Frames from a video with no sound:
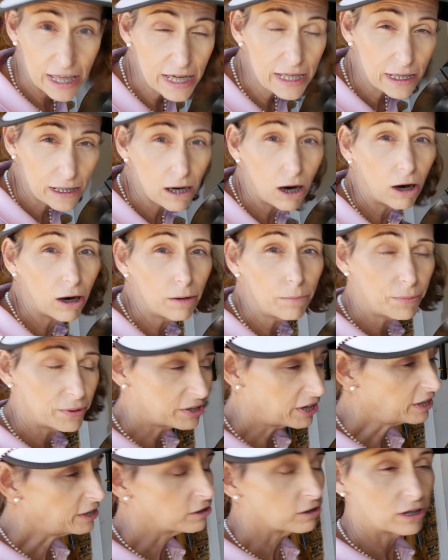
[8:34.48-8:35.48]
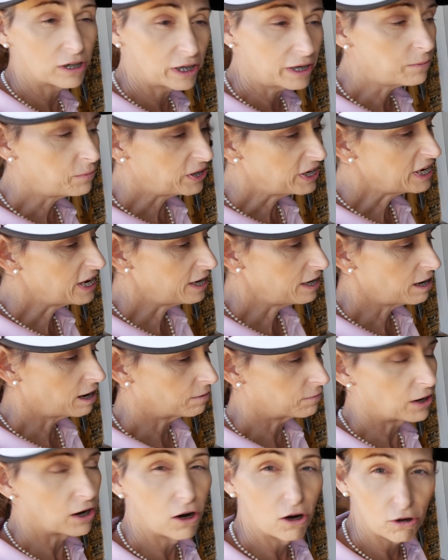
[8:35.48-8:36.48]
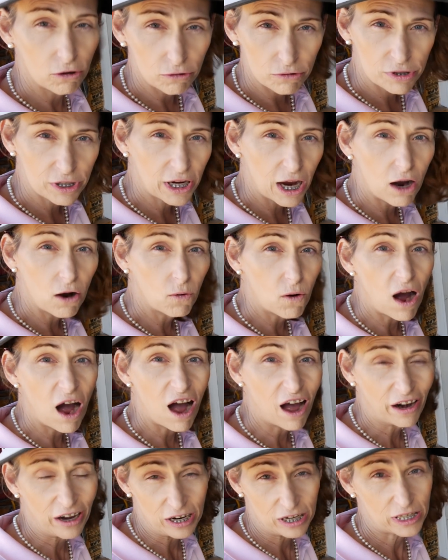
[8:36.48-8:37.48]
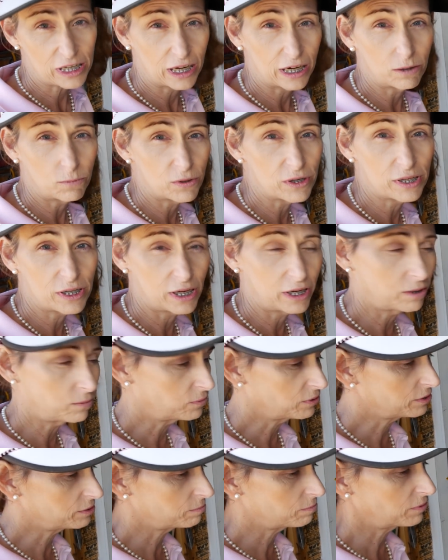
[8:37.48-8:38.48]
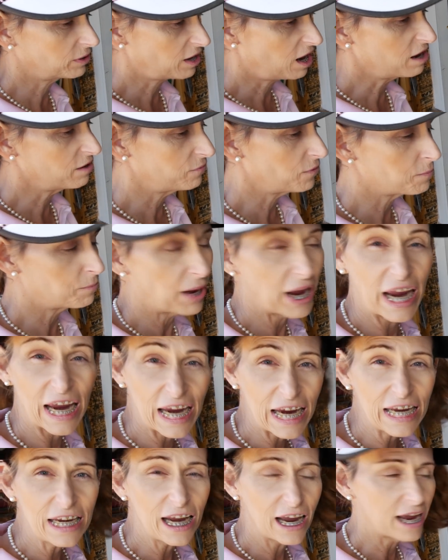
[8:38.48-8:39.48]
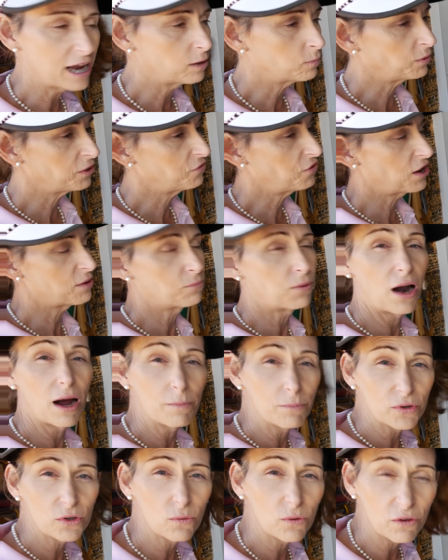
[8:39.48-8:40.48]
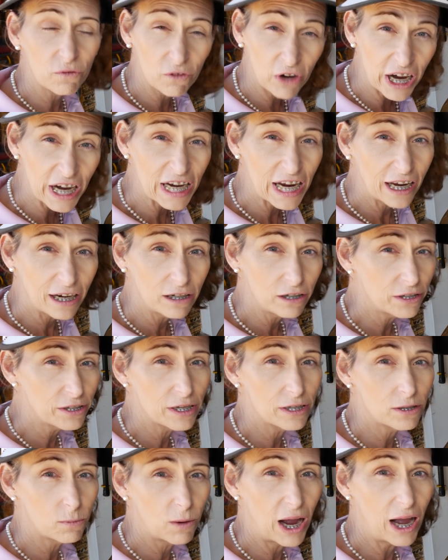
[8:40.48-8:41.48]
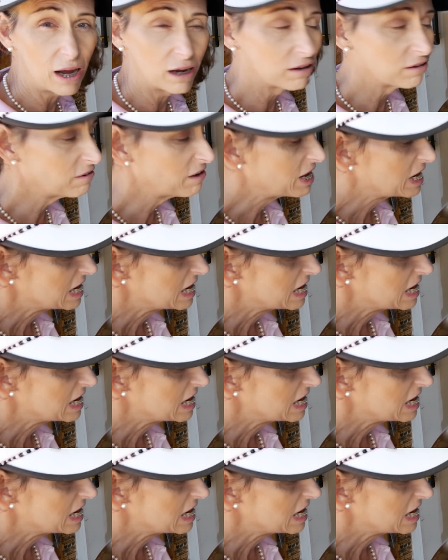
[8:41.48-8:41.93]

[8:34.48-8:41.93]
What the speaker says: this car particularly, we did have a hose go on us, and it was kind of a pain, and we've had problems with the radiators as well.